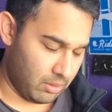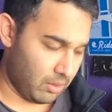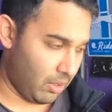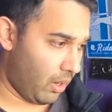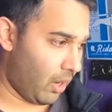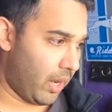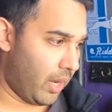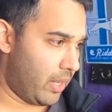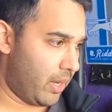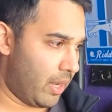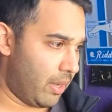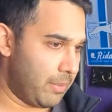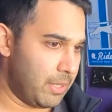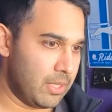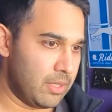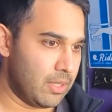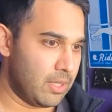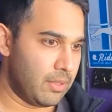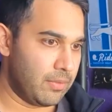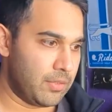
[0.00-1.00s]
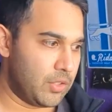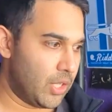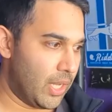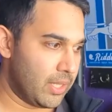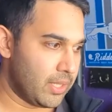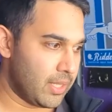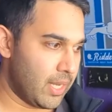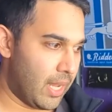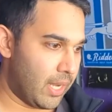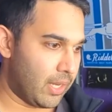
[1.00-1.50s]
All right, I mean, if
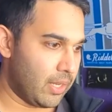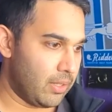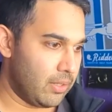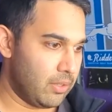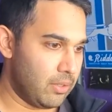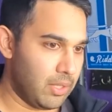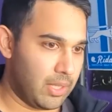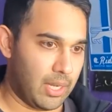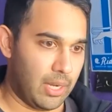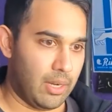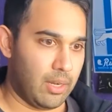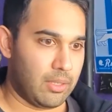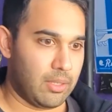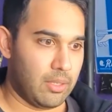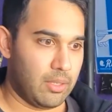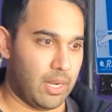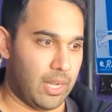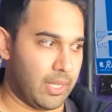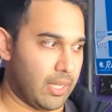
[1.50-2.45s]
Jen's not going to do the character, I